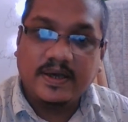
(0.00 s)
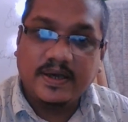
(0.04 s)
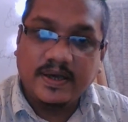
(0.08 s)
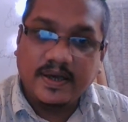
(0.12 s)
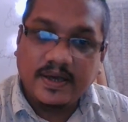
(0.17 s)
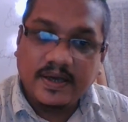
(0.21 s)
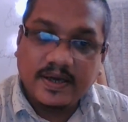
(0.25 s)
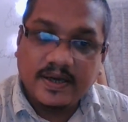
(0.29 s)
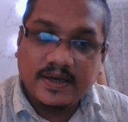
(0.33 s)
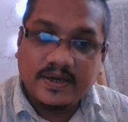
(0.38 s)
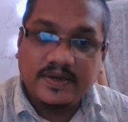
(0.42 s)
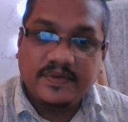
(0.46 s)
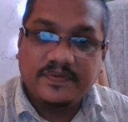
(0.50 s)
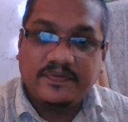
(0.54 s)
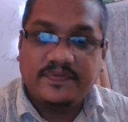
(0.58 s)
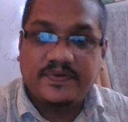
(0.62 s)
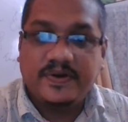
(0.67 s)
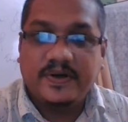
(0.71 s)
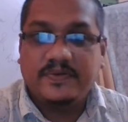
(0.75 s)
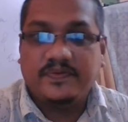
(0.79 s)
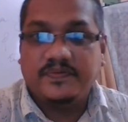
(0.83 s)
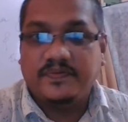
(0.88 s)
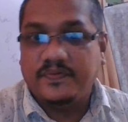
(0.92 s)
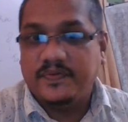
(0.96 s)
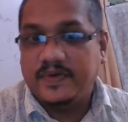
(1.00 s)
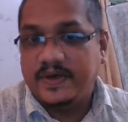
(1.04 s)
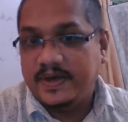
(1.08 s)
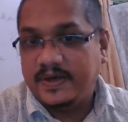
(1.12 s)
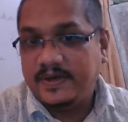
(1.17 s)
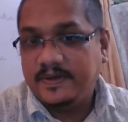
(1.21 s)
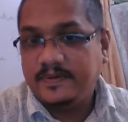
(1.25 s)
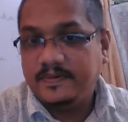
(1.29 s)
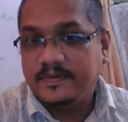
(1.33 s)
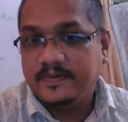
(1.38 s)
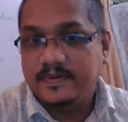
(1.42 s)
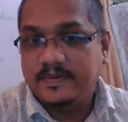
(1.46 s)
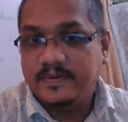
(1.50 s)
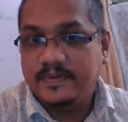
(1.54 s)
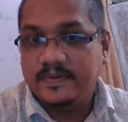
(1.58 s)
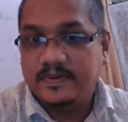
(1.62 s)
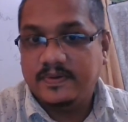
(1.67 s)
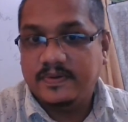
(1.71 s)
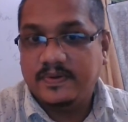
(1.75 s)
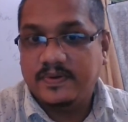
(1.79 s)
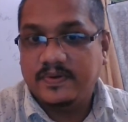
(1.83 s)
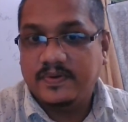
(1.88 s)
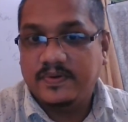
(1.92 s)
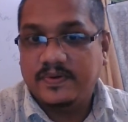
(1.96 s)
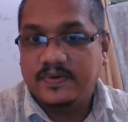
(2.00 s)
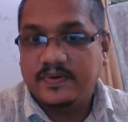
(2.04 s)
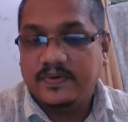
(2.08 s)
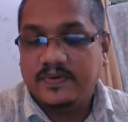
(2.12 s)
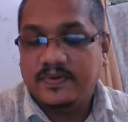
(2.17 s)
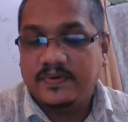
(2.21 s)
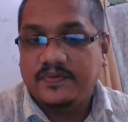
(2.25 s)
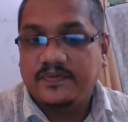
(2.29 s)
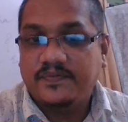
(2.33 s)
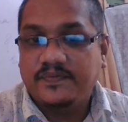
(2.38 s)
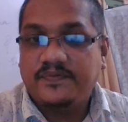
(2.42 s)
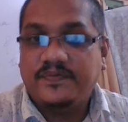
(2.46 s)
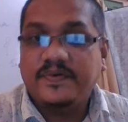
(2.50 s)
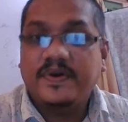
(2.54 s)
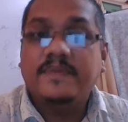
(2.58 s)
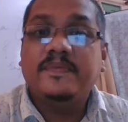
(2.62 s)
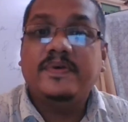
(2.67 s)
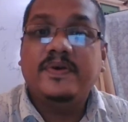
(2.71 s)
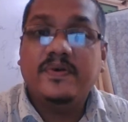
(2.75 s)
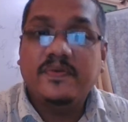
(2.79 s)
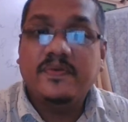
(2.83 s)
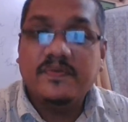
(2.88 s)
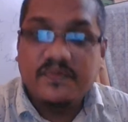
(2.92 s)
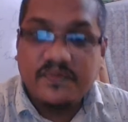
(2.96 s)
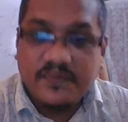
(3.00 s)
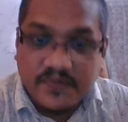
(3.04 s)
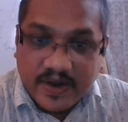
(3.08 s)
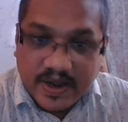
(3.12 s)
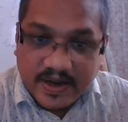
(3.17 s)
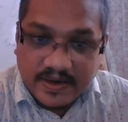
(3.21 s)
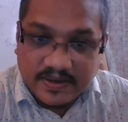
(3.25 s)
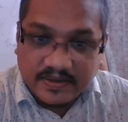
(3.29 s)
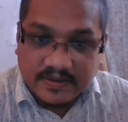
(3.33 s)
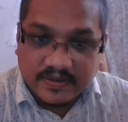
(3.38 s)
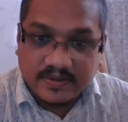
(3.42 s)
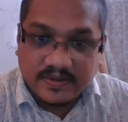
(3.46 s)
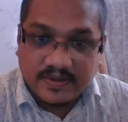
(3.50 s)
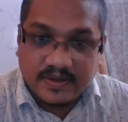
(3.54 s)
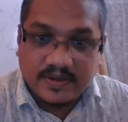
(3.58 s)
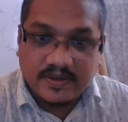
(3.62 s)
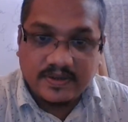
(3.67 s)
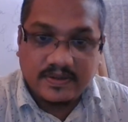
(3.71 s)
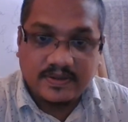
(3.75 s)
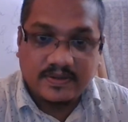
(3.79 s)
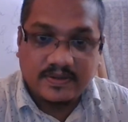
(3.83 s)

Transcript: in a different way from your friend.